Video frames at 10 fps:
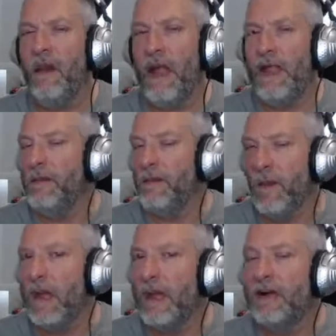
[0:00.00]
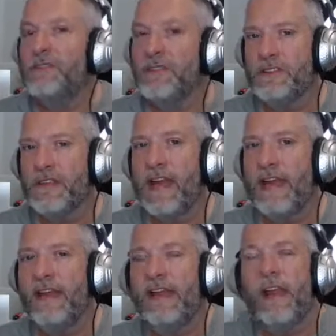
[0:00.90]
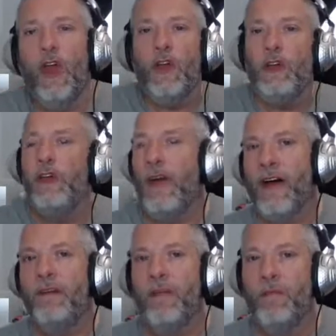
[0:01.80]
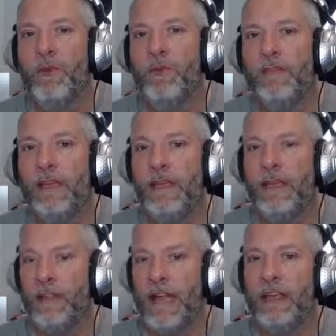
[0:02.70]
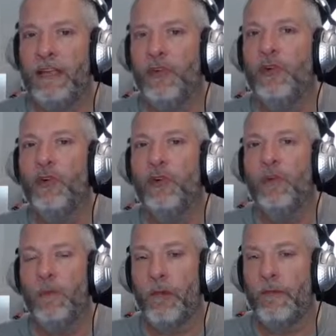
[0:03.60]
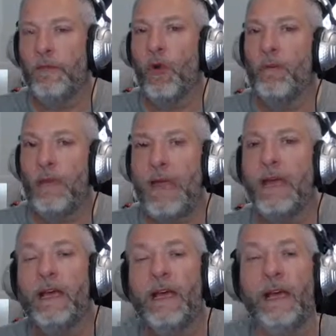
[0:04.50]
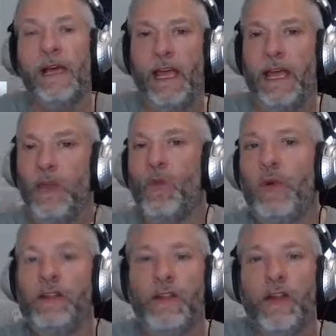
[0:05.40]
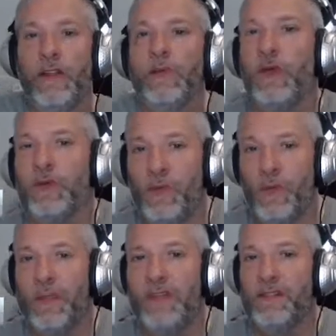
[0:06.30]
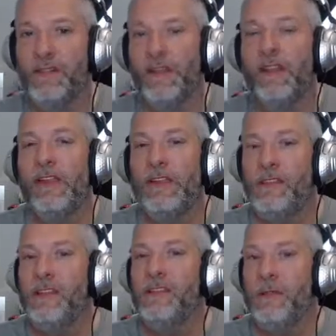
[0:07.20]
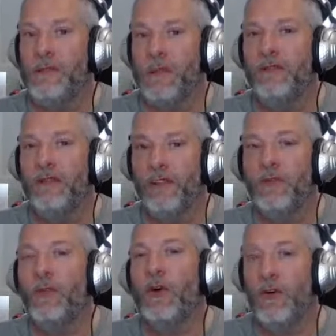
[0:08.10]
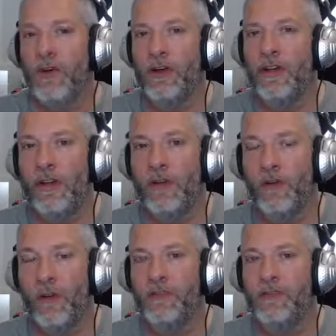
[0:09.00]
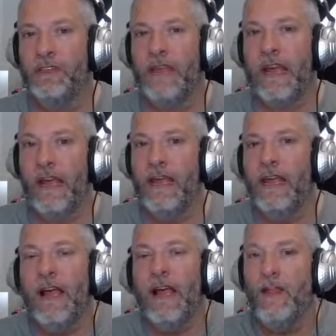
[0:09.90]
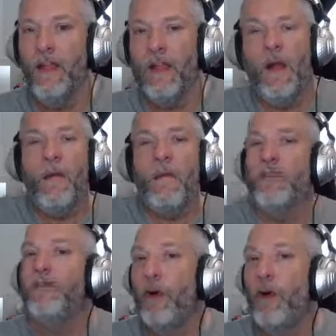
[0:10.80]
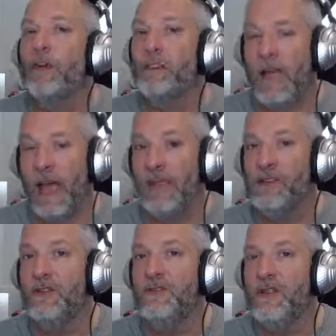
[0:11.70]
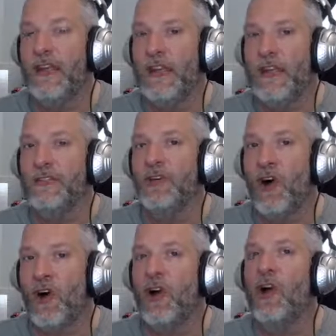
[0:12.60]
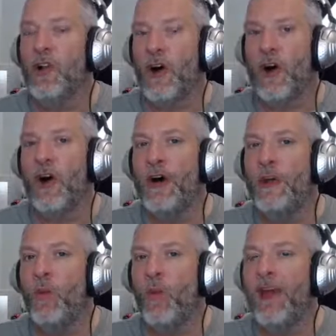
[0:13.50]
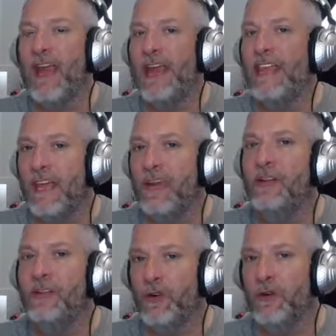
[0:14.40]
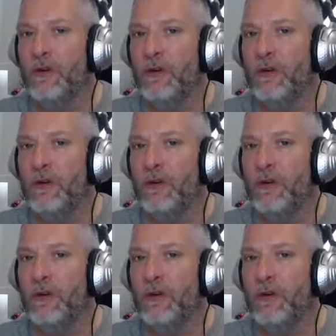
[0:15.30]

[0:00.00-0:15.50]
and in our society, you have a movie like You Before Me, in which the person with a disability sees themselves as a burden on another person. And the focus, as you've said, is all on what I can't do.